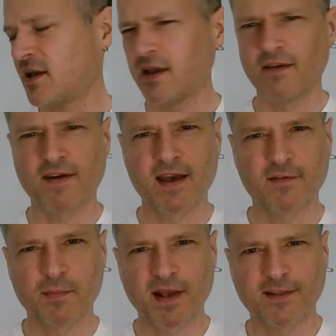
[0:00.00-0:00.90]
If I
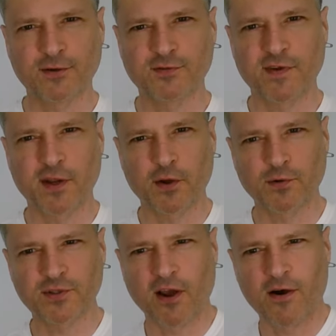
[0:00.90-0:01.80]
haven't made those
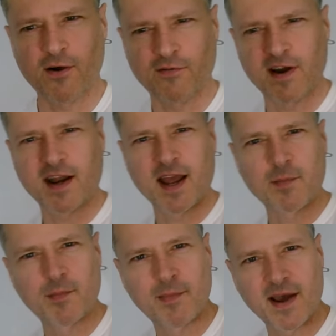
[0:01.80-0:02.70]
videos already, I
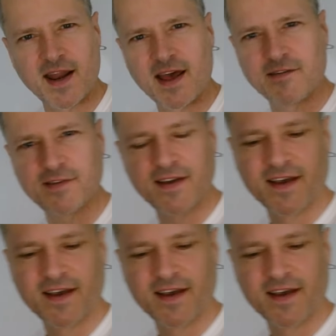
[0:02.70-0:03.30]
might have.